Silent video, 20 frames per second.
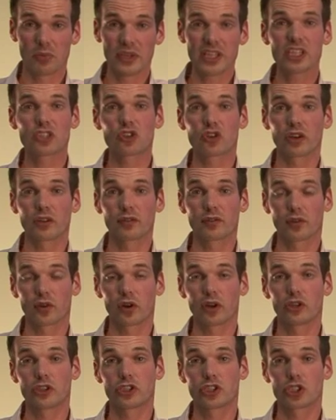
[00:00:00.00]
please
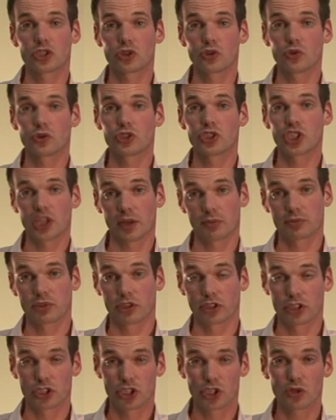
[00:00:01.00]
refer to
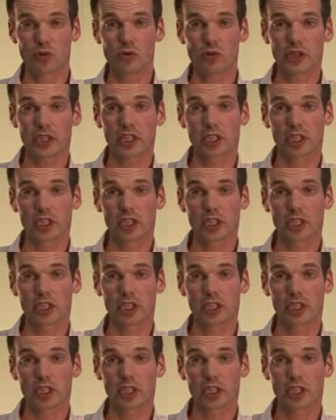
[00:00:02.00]
chapter 2